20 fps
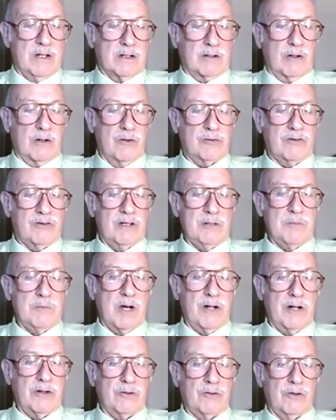Closely
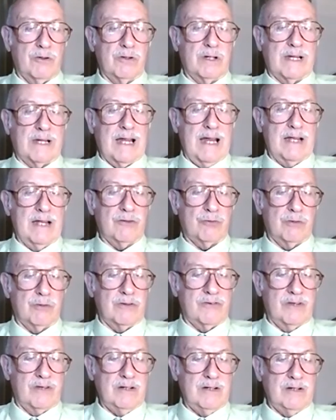monitored cash
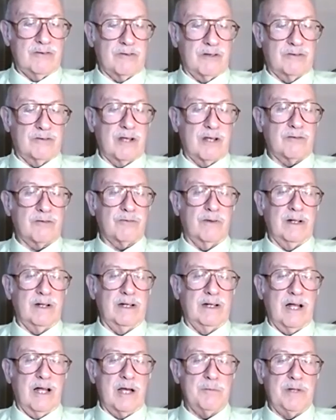receipts, successfully
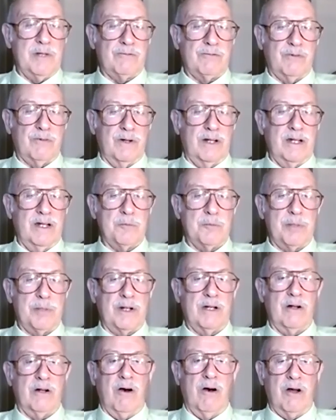lobbied for an
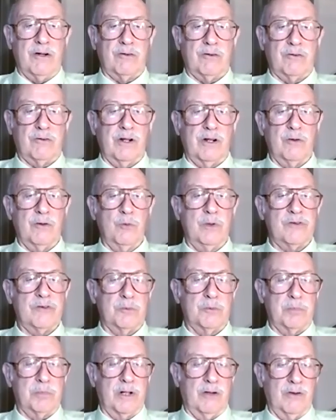independent auditor and
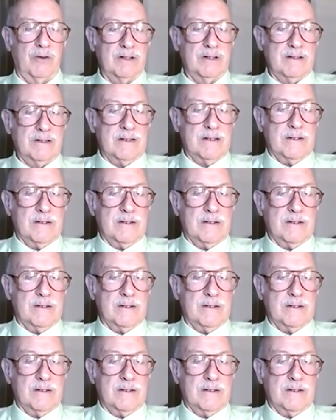whistleblower.